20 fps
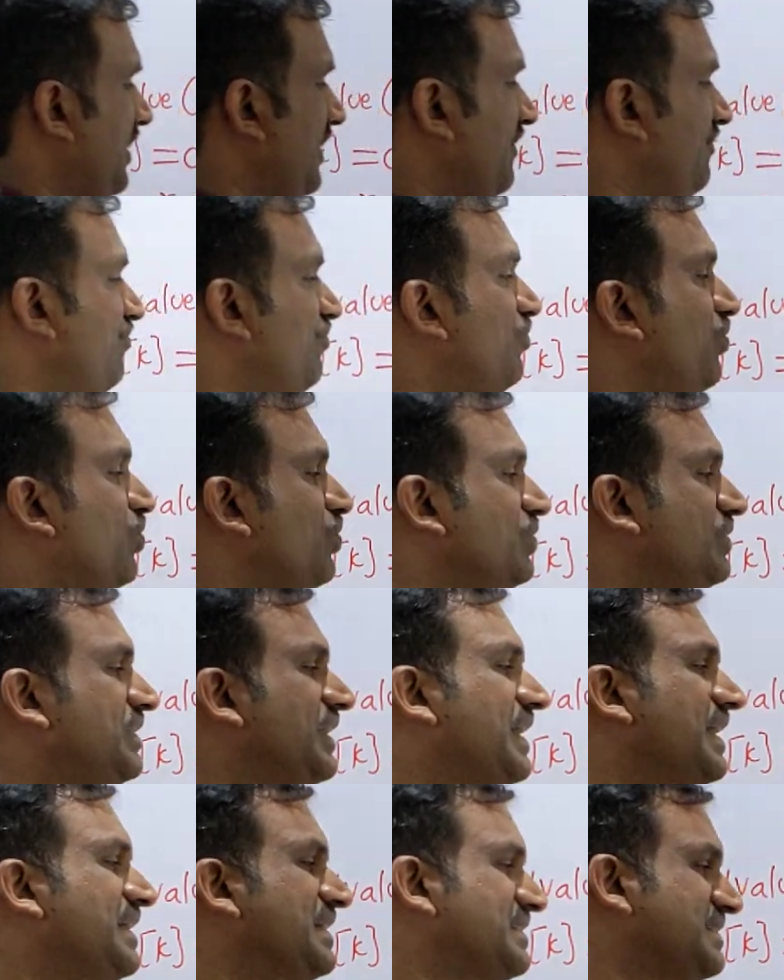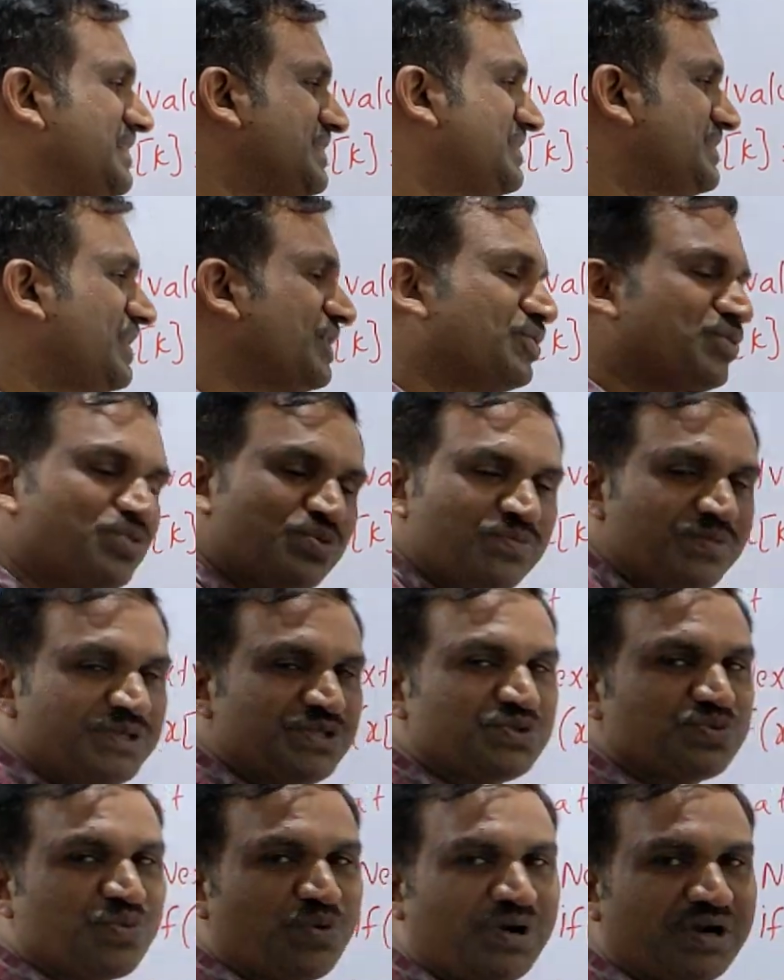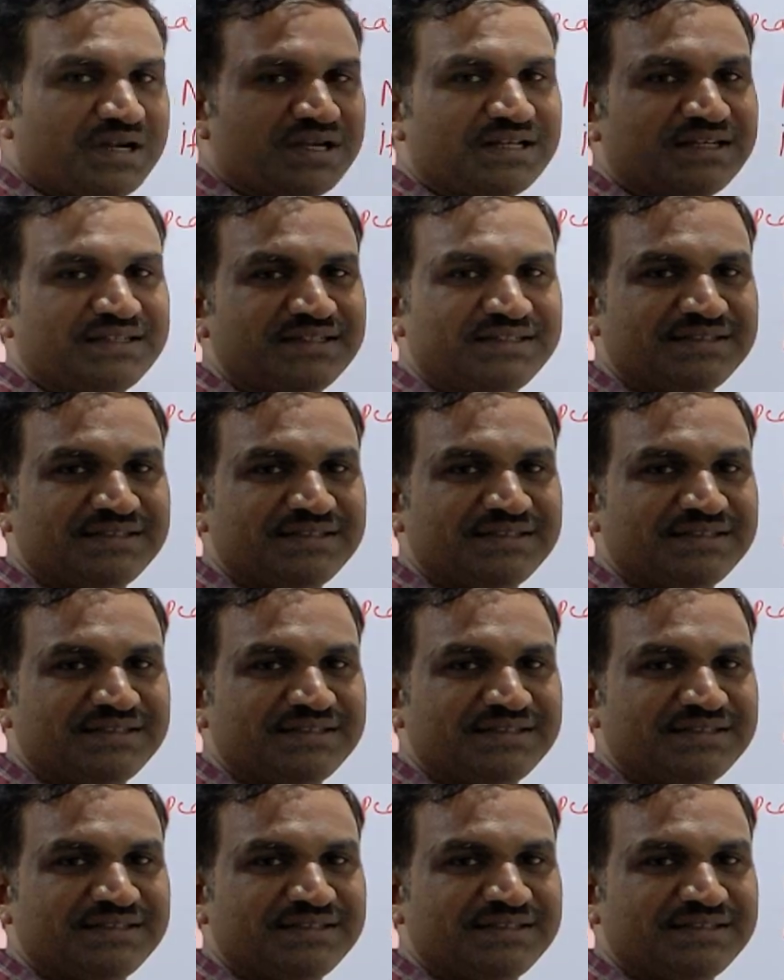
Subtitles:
If both the conditions are true, means what?